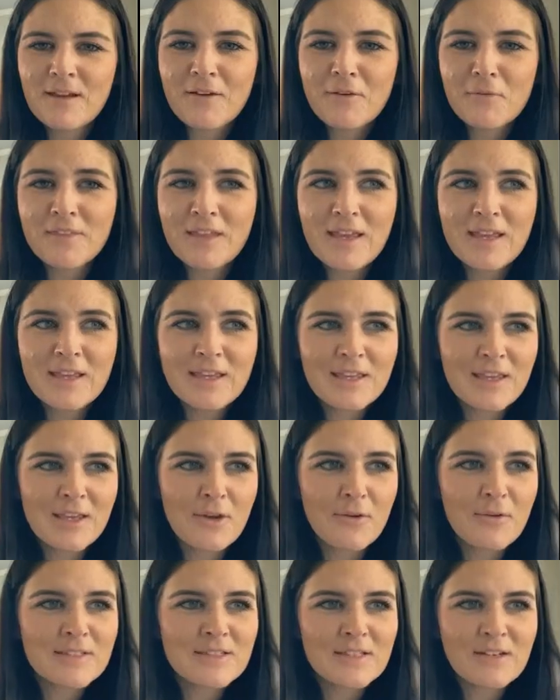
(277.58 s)
All right. Thank
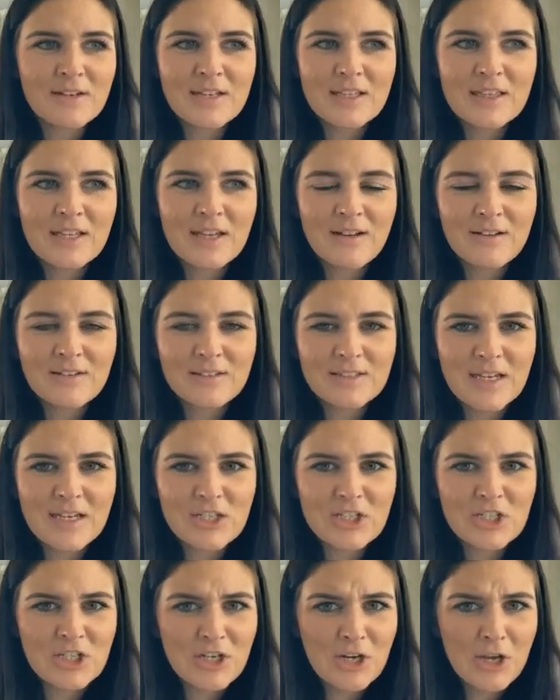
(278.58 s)
you. Is there anything else I
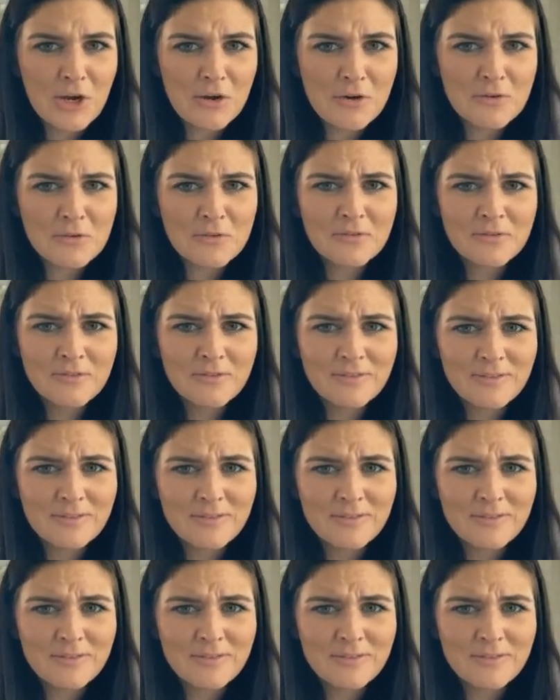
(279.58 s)
should know?